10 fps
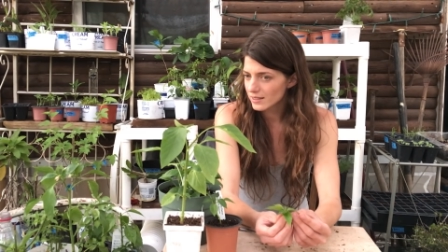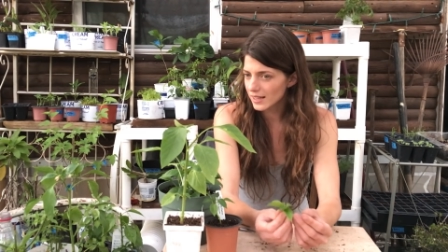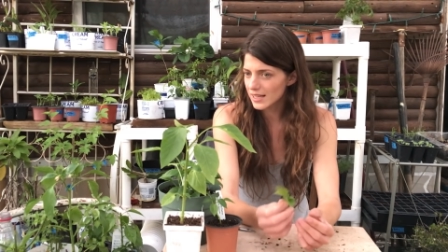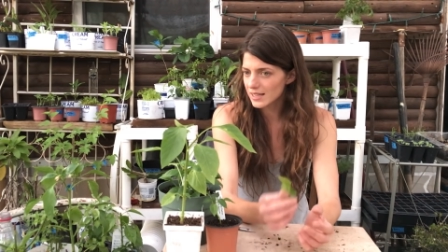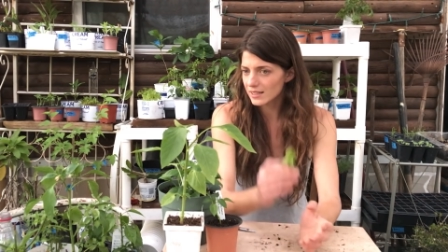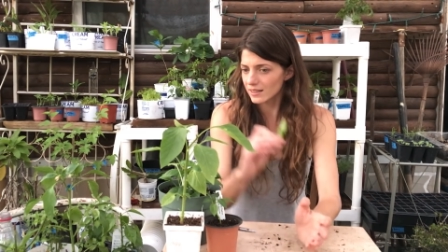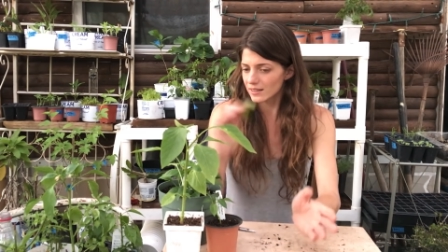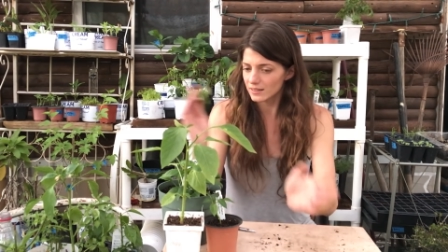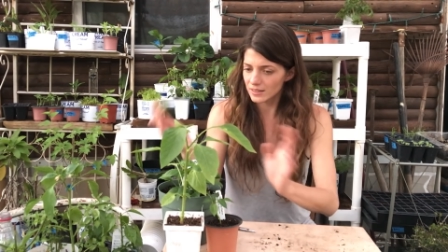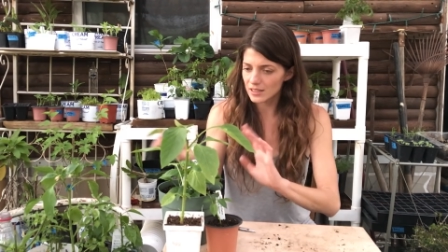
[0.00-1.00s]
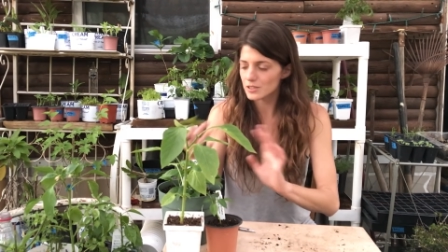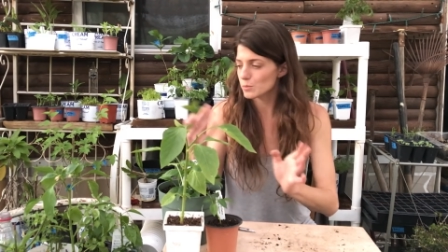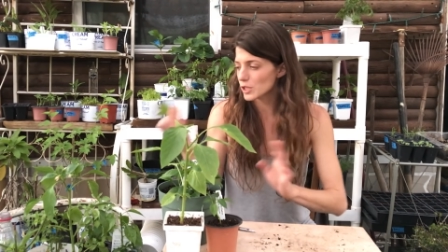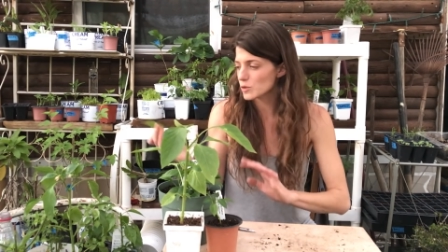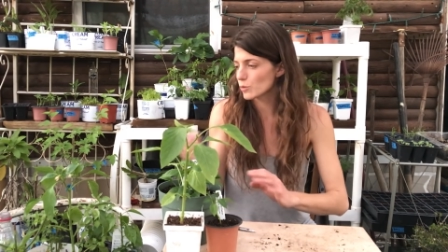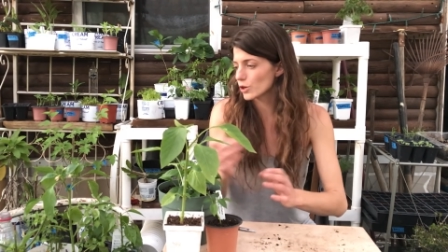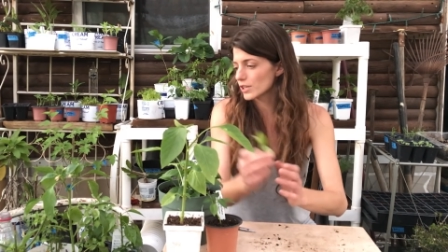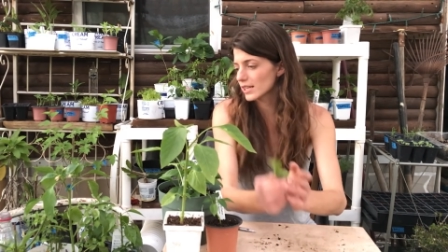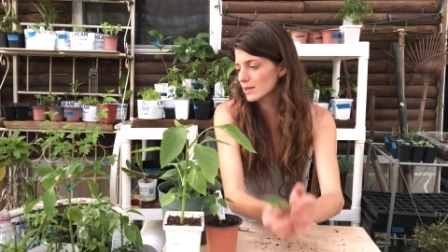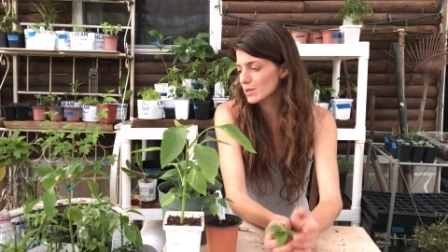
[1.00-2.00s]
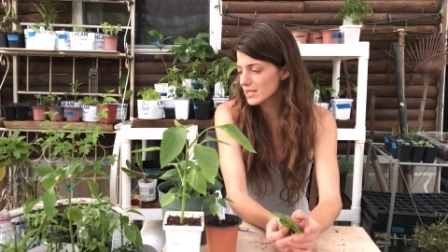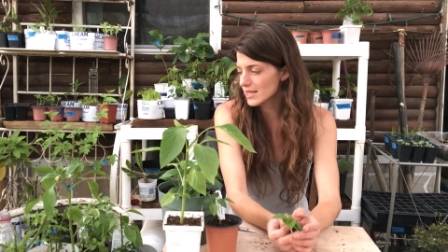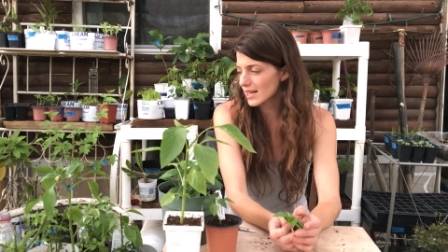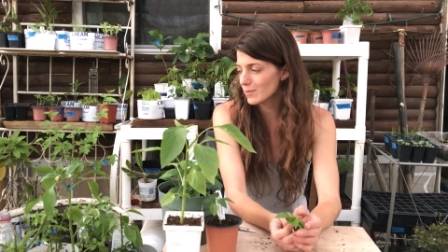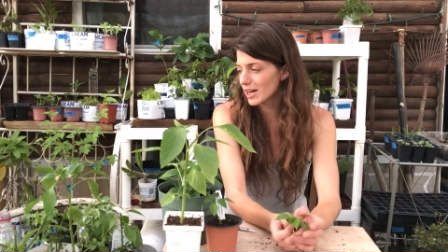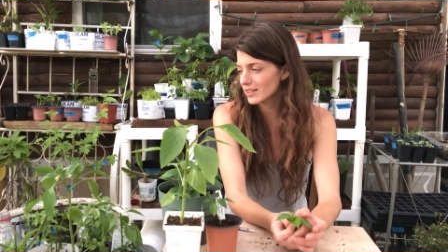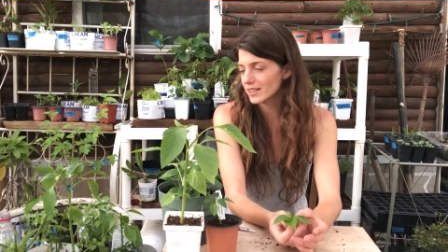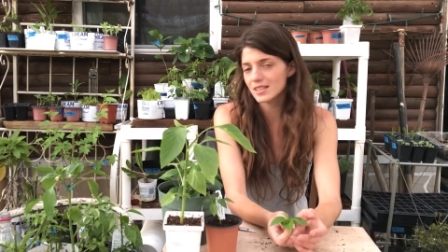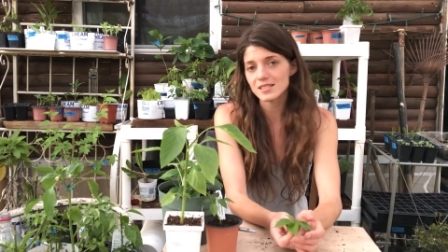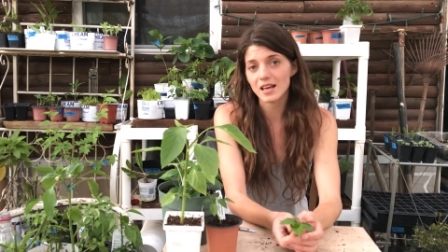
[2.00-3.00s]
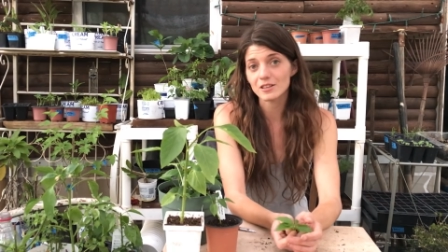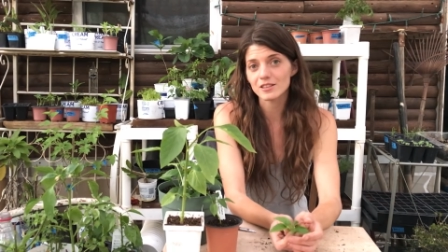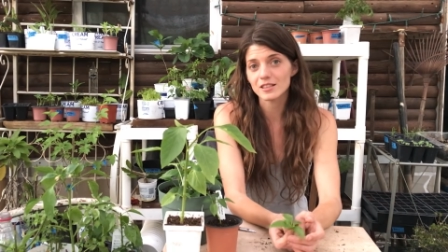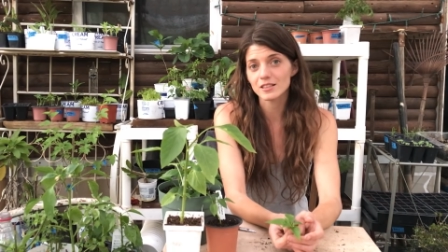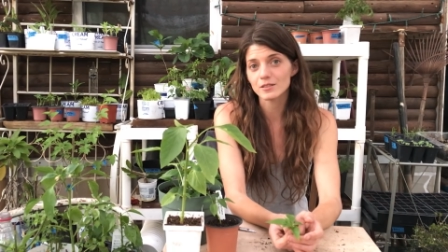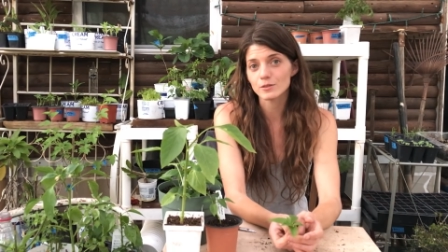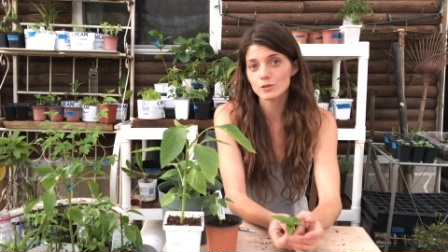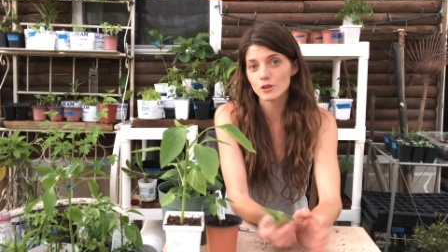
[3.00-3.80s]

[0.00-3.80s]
like, there's much more that can be said about this other than